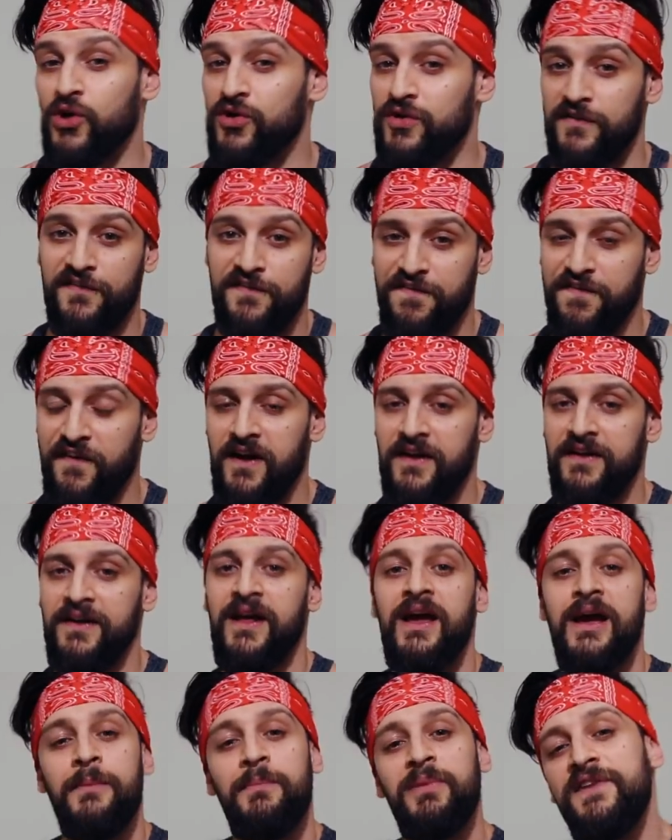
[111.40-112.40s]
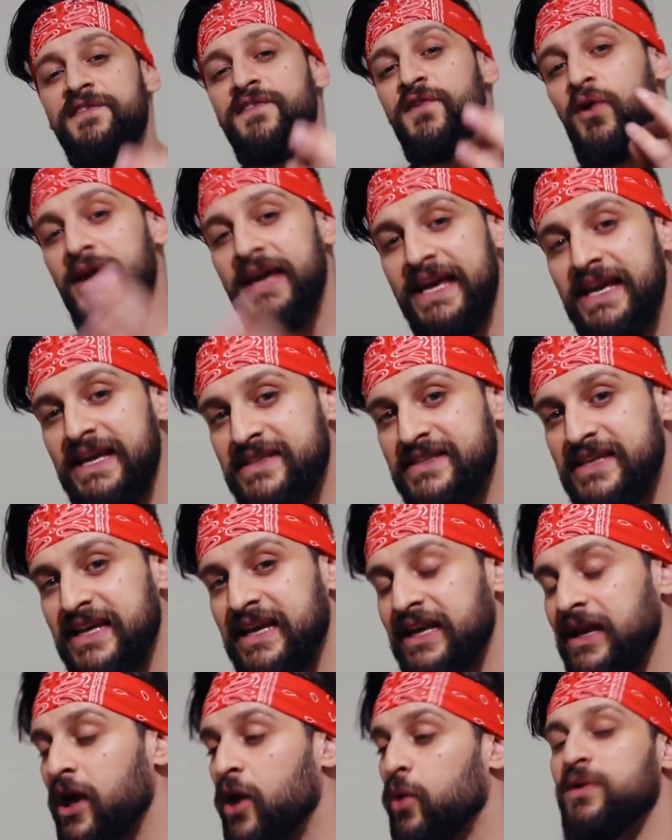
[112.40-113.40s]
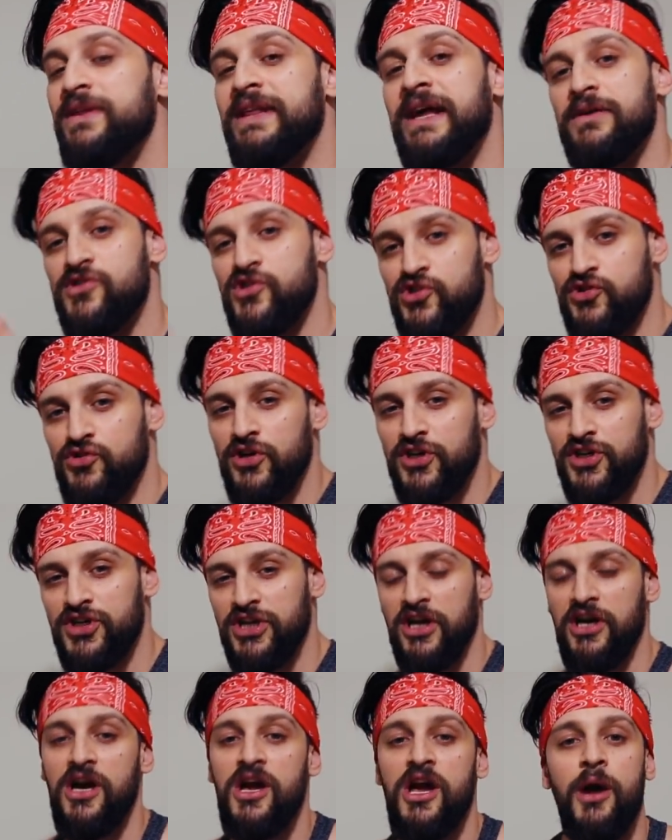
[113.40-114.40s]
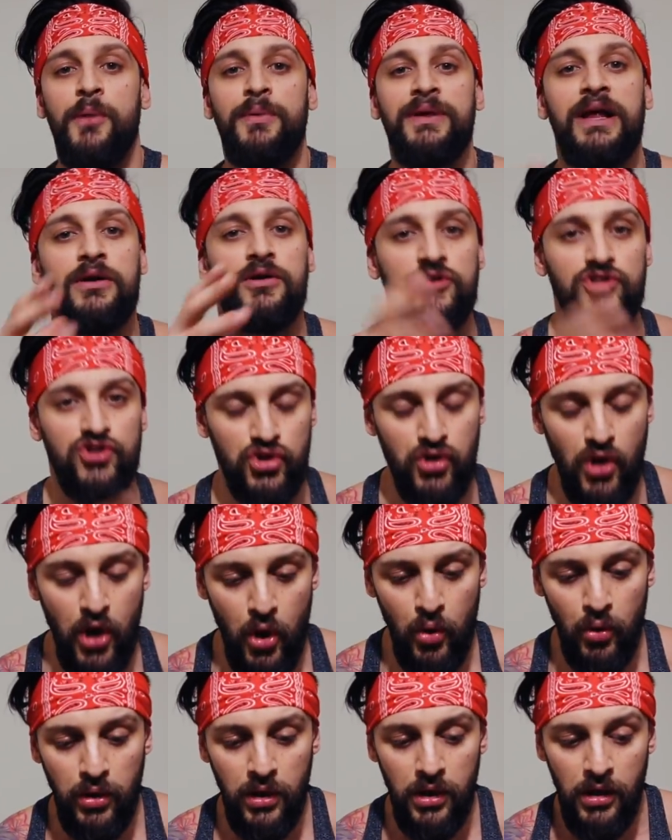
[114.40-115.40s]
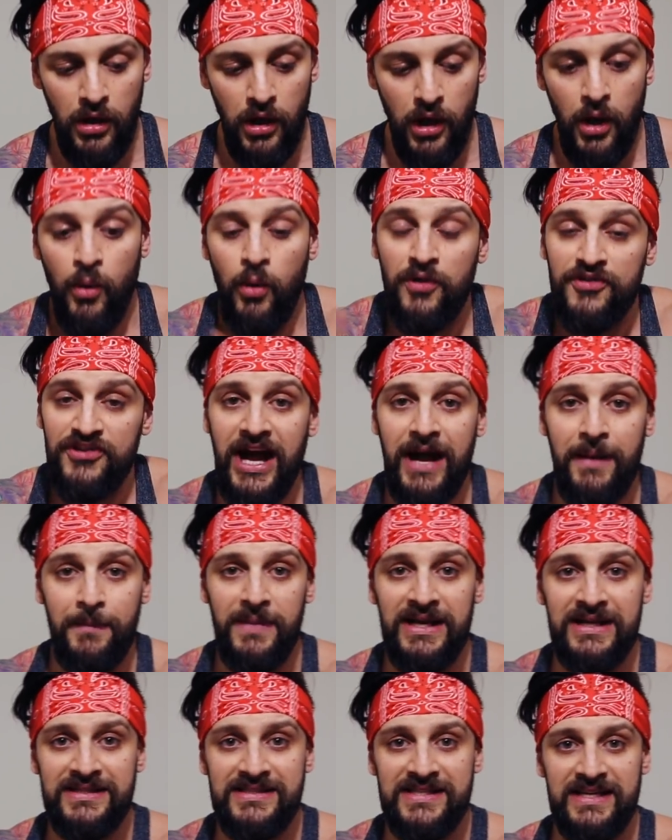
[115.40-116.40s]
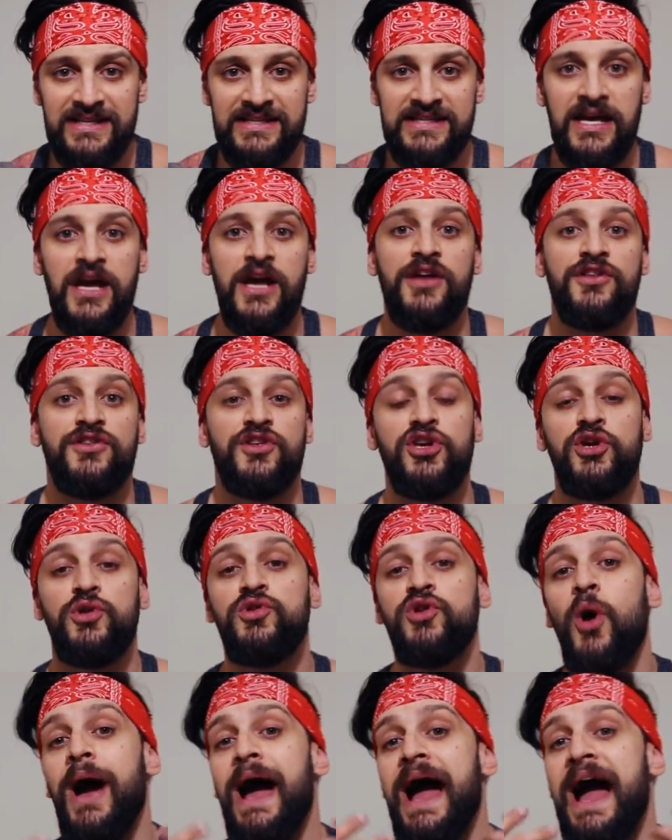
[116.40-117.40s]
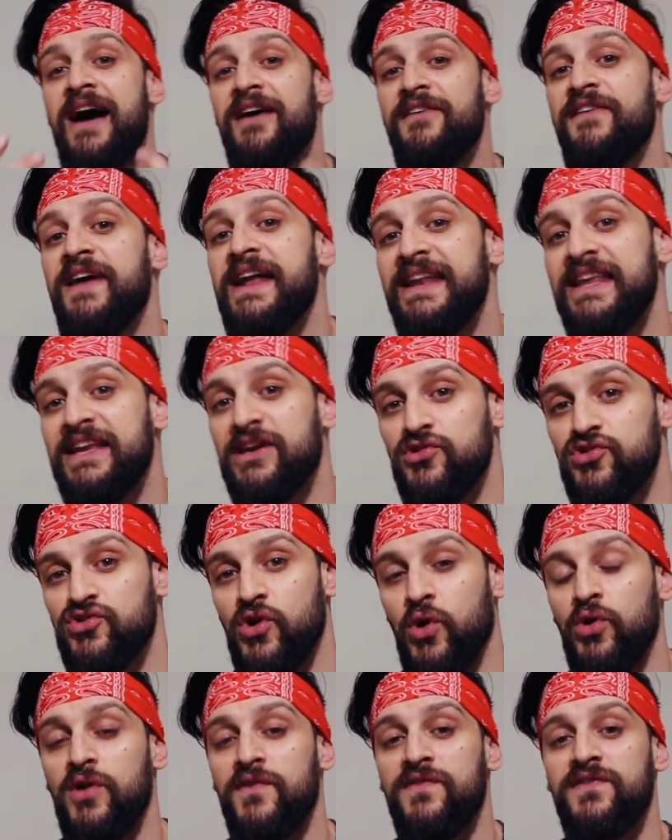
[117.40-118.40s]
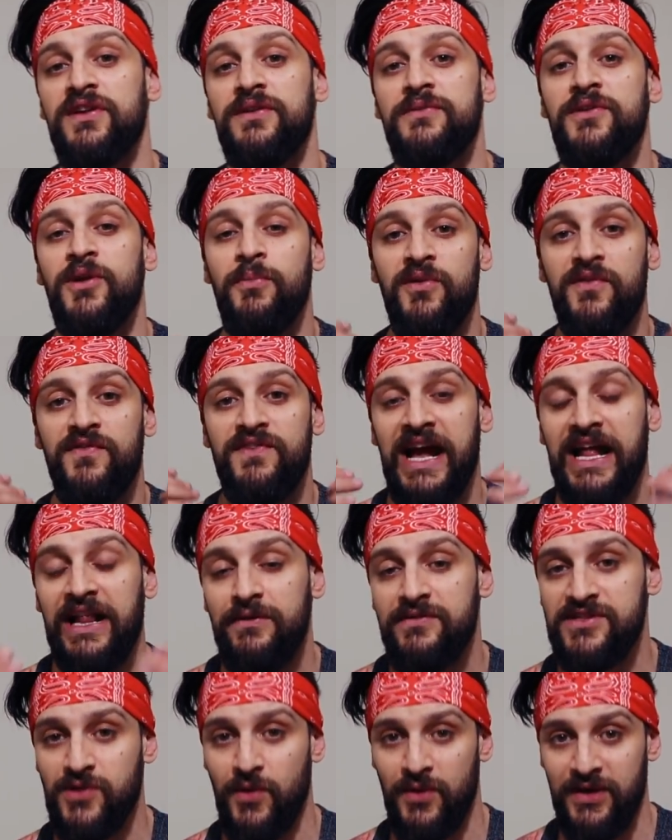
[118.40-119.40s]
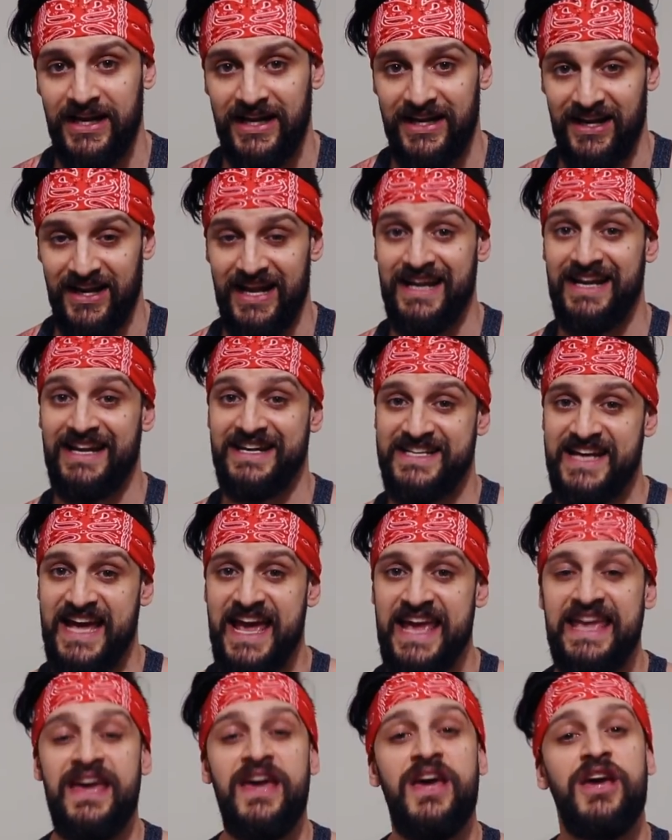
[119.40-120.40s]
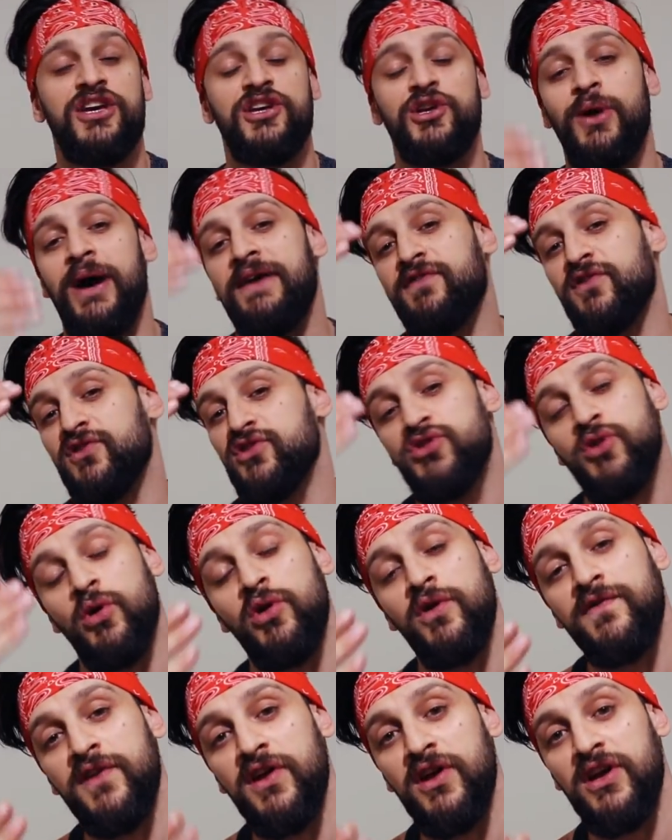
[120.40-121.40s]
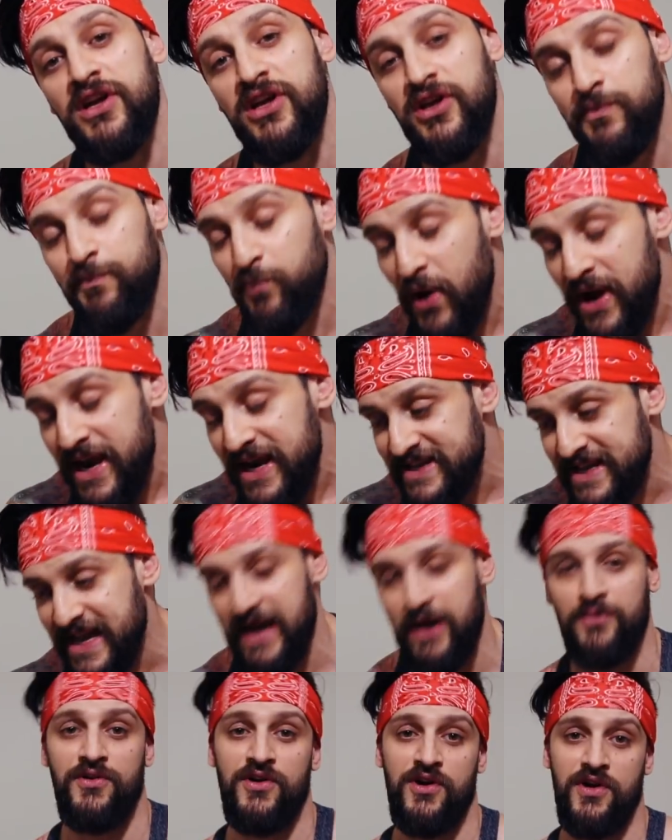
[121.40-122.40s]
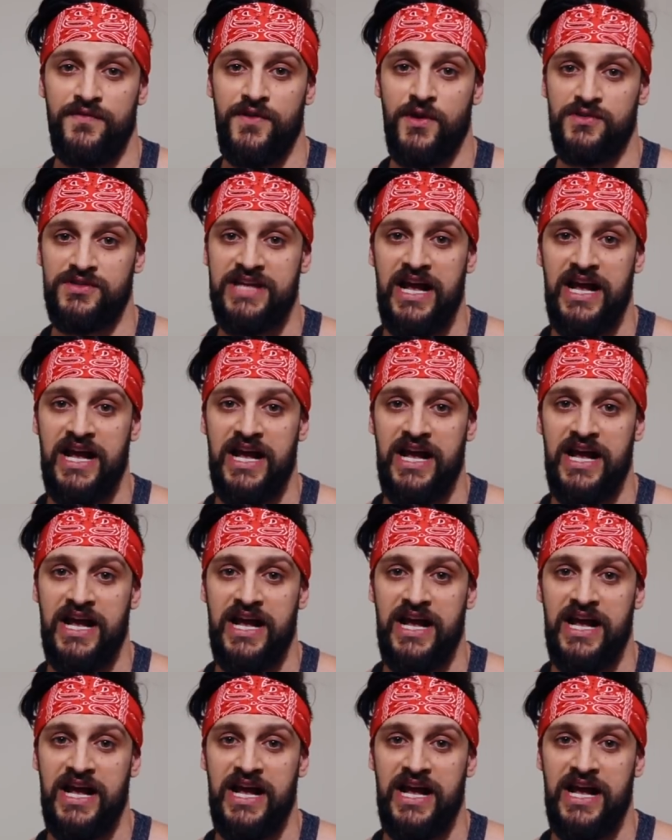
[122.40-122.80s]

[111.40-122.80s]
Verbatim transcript: good and fun, but if you're eating without structure and without control, what that means is that you don't have any control over the number of calories going in in a day. You don't have control of the breakdown of those